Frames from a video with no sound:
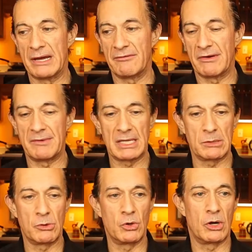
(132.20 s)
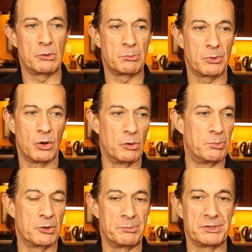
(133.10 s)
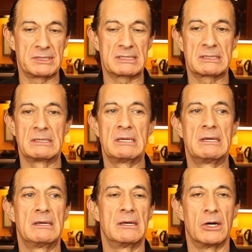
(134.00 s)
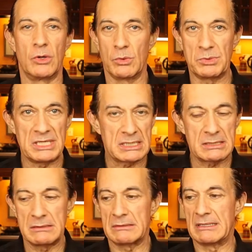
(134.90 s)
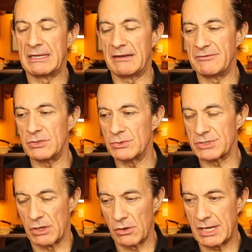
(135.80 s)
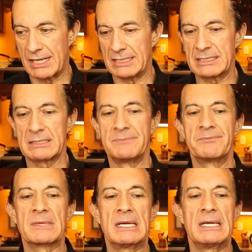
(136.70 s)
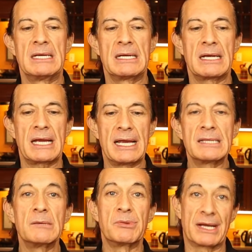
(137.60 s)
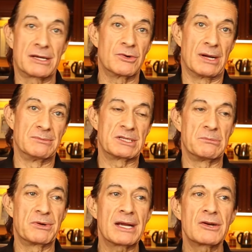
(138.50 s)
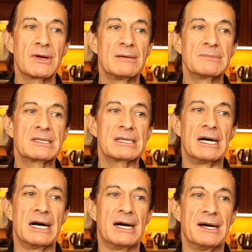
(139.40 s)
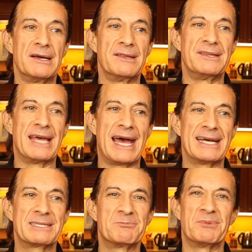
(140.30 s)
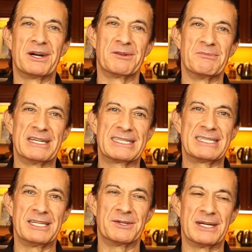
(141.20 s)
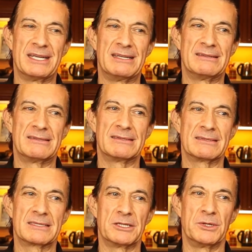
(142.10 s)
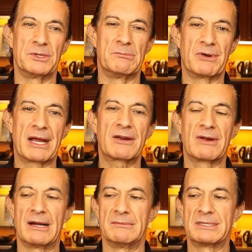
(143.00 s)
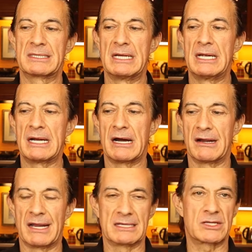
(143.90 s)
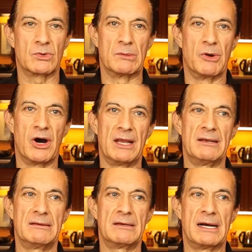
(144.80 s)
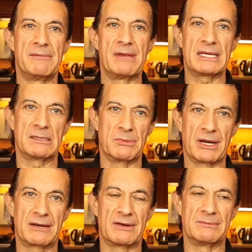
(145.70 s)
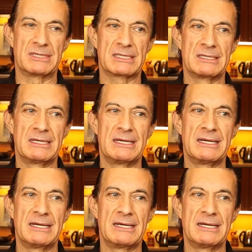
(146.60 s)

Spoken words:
have available, or all-purpose, whole wheat. I have used all kinds. And the breadcrumbs. The breadcrumbs, that's part of my secret. So the breadcrumbs are not store-bought. I make the breadcrumbs.